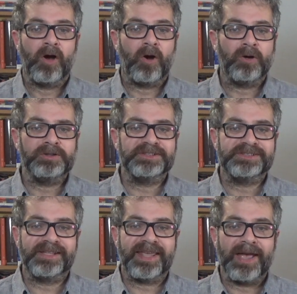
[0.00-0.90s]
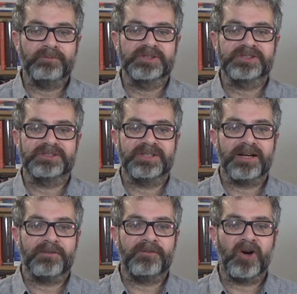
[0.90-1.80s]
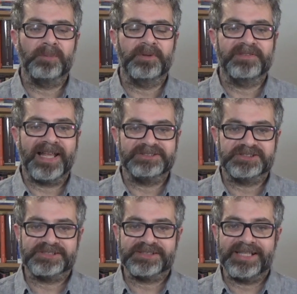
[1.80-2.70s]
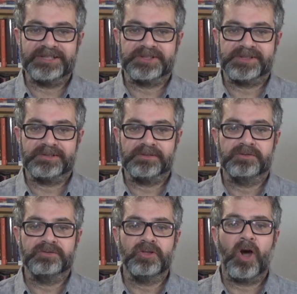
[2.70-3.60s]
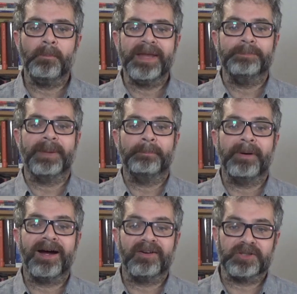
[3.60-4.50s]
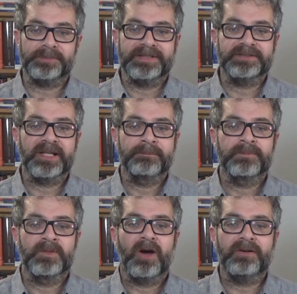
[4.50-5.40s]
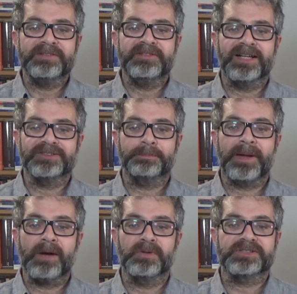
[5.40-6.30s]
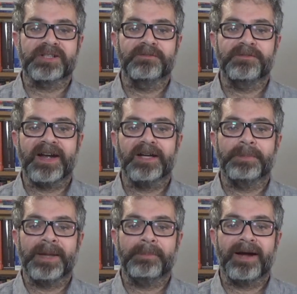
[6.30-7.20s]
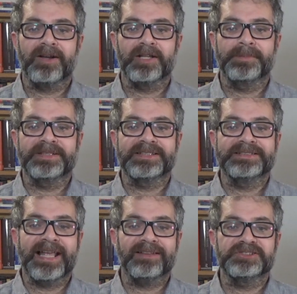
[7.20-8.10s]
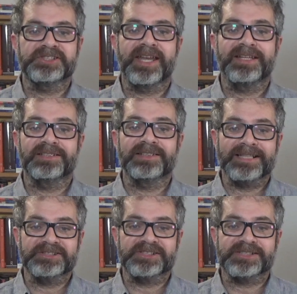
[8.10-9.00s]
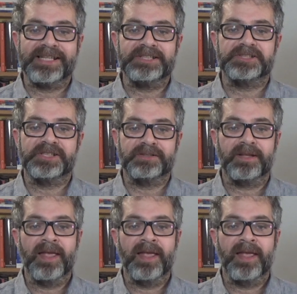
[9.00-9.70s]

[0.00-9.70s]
Orders in council are a form of legislation, not made by Parliament, or even under powers conferred by Parliament in delegated legislation.